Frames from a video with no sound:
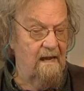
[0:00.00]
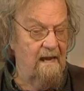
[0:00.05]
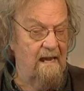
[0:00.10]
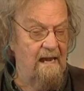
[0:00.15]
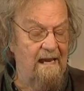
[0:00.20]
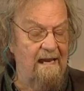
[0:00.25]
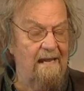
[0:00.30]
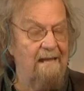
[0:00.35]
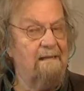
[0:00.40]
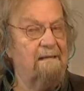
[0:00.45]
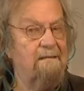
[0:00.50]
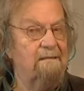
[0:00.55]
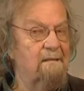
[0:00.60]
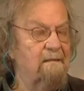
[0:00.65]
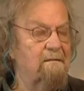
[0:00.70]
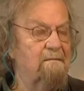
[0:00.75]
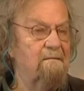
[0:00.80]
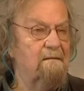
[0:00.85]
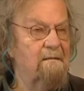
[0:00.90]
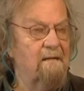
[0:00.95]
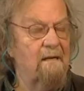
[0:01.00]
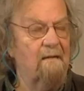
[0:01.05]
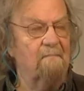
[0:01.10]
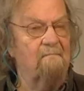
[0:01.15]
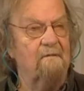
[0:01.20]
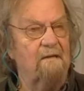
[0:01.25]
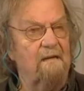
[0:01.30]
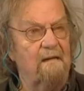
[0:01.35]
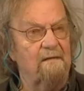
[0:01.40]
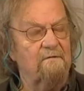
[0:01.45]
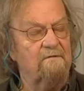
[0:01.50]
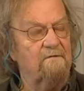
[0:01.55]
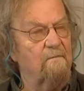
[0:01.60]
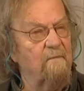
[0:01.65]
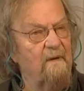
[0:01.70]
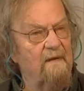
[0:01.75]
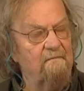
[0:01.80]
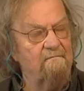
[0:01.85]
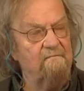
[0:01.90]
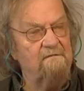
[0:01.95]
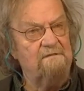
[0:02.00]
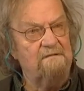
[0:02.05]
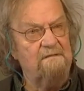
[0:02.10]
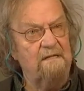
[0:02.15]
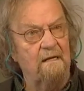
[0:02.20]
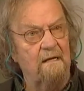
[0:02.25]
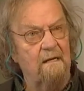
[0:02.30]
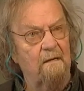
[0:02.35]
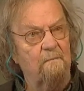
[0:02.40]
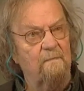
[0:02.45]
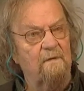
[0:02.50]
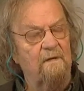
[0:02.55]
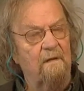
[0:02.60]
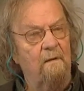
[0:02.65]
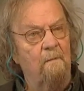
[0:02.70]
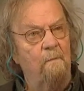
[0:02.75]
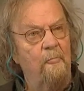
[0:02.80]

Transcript: And I continued to love the classroom. I never stopped.